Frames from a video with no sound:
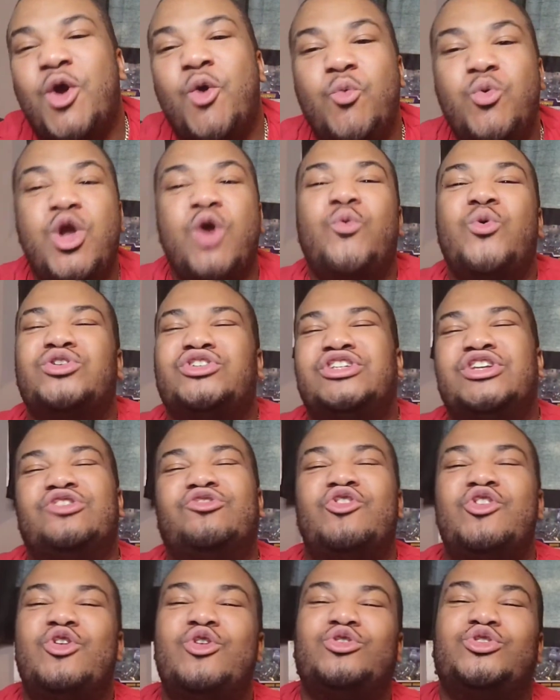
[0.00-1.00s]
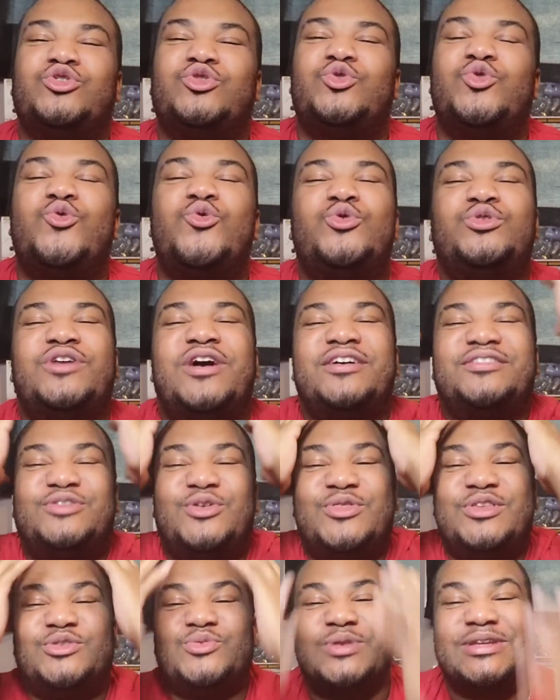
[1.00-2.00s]
We are watching in chronological order. So
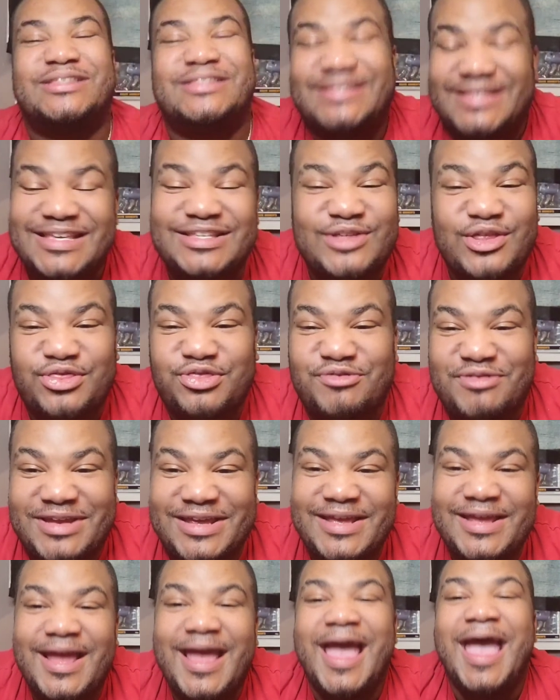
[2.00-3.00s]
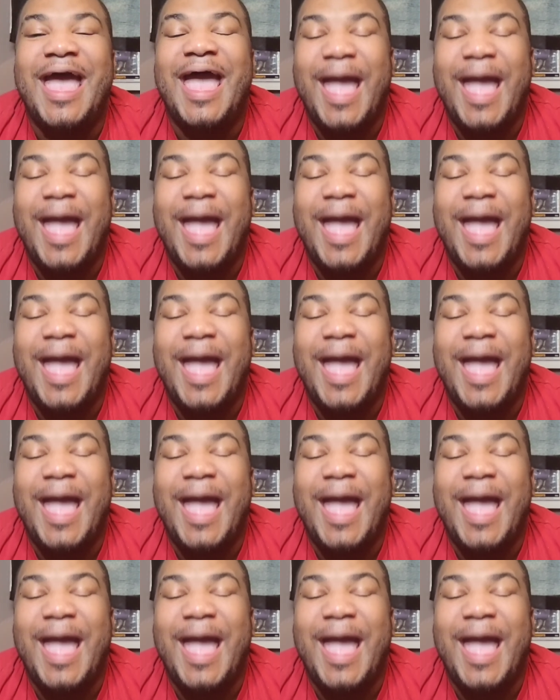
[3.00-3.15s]
this one is Season three,